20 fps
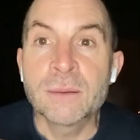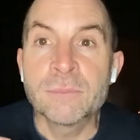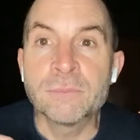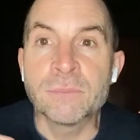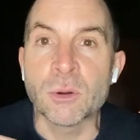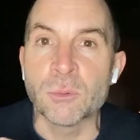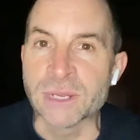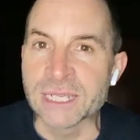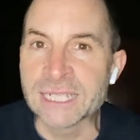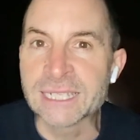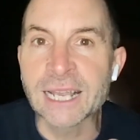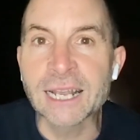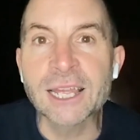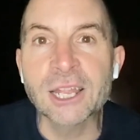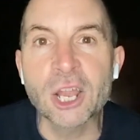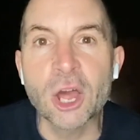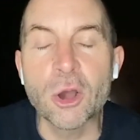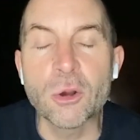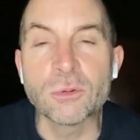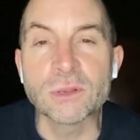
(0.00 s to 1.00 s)
But we're still going
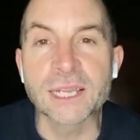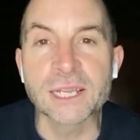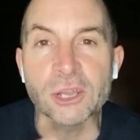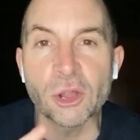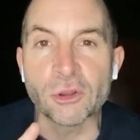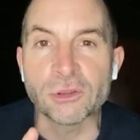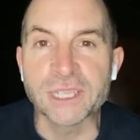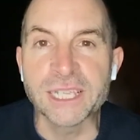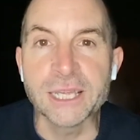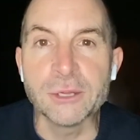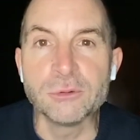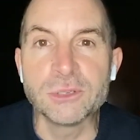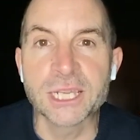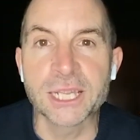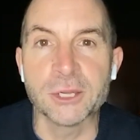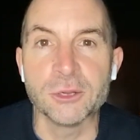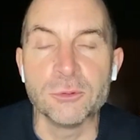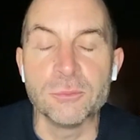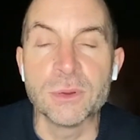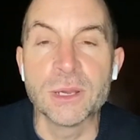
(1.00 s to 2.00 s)
to hold it on
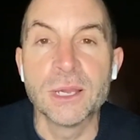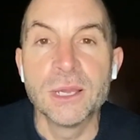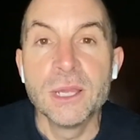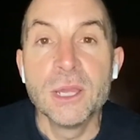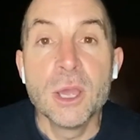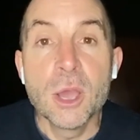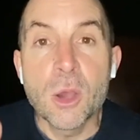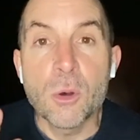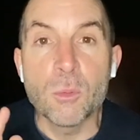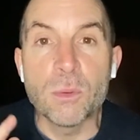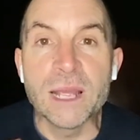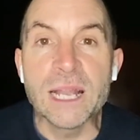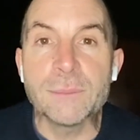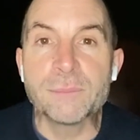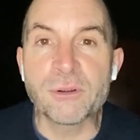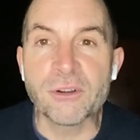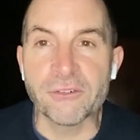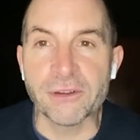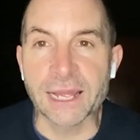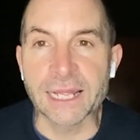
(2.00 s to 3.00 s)
YouTube. We'll
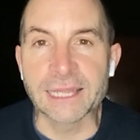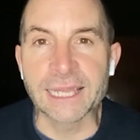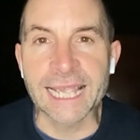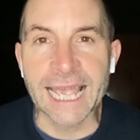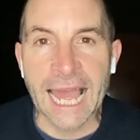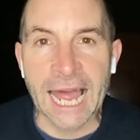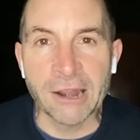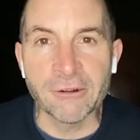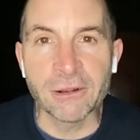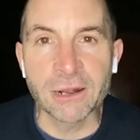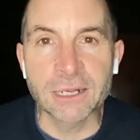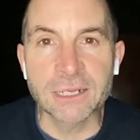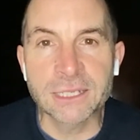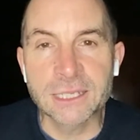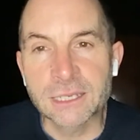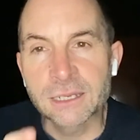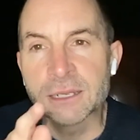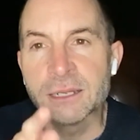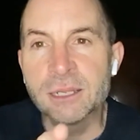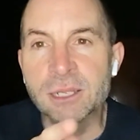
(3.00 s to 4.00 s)
provide the
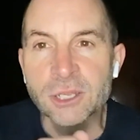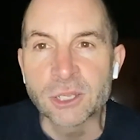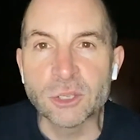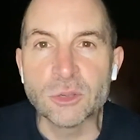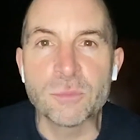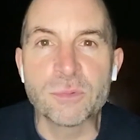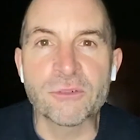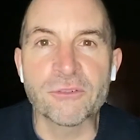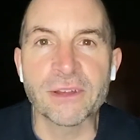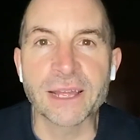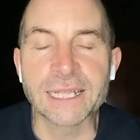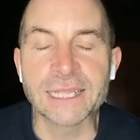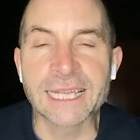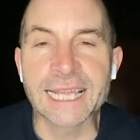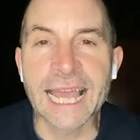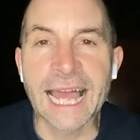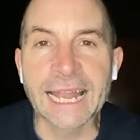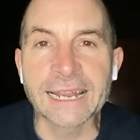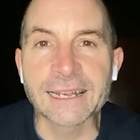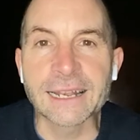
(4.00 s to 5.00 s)
carols, you provide the
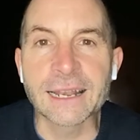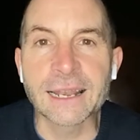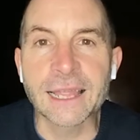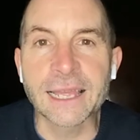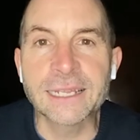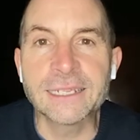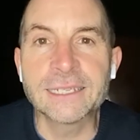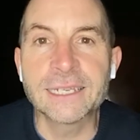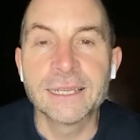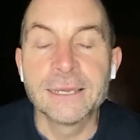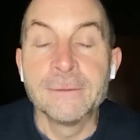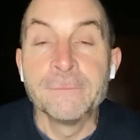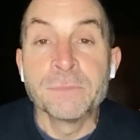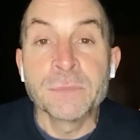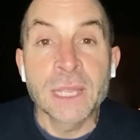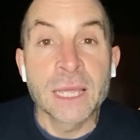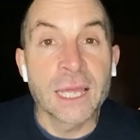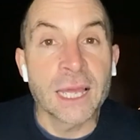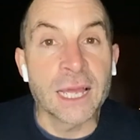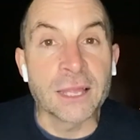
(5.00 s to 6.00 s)
candlelight.
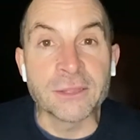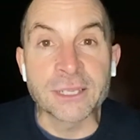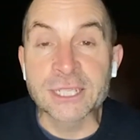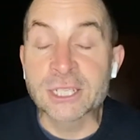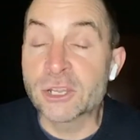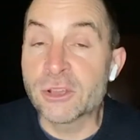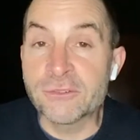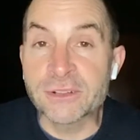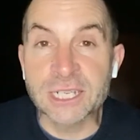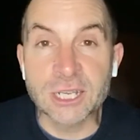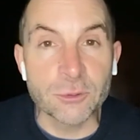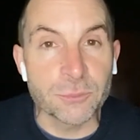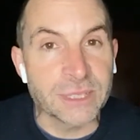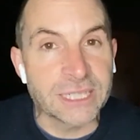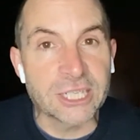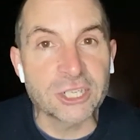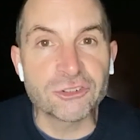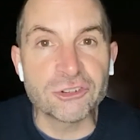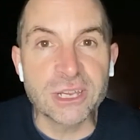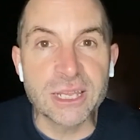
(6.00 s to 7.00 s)
The service will be
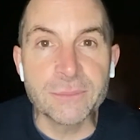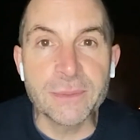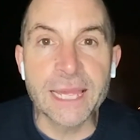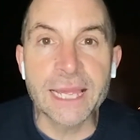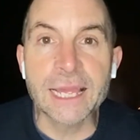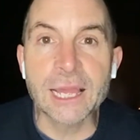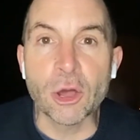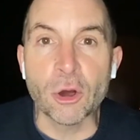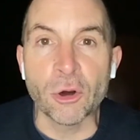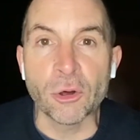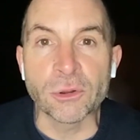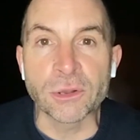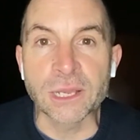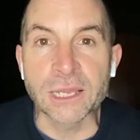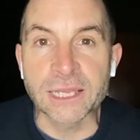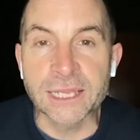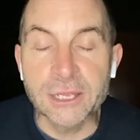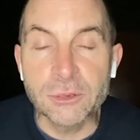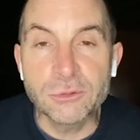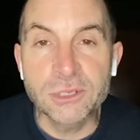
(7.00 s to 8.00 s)
streaming on
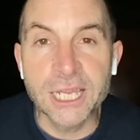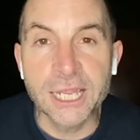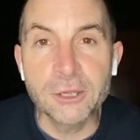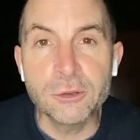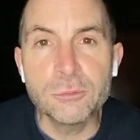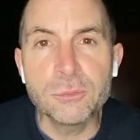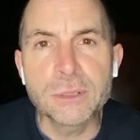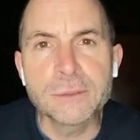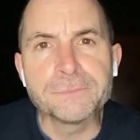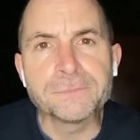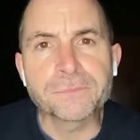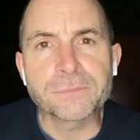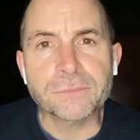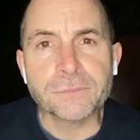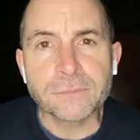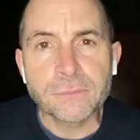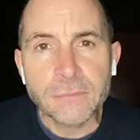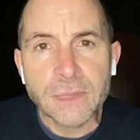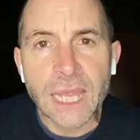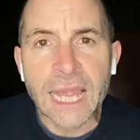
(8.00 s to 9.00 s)
YouTube
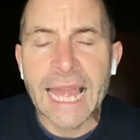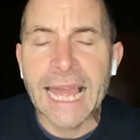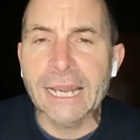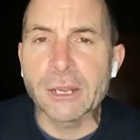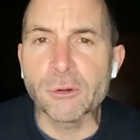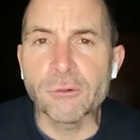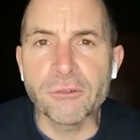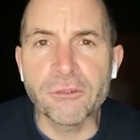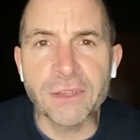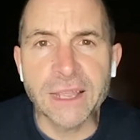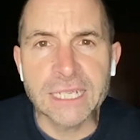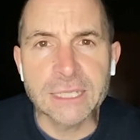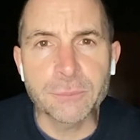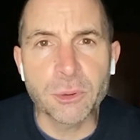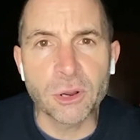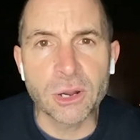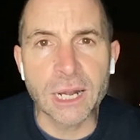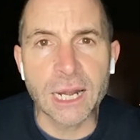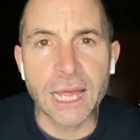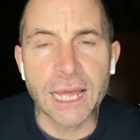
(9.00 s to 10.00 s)
and on
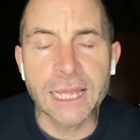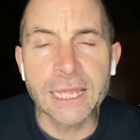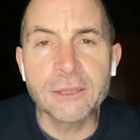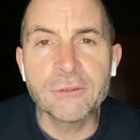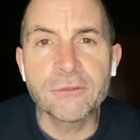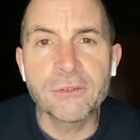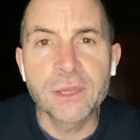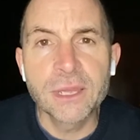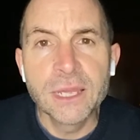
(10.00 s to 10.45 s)
Facebook Live.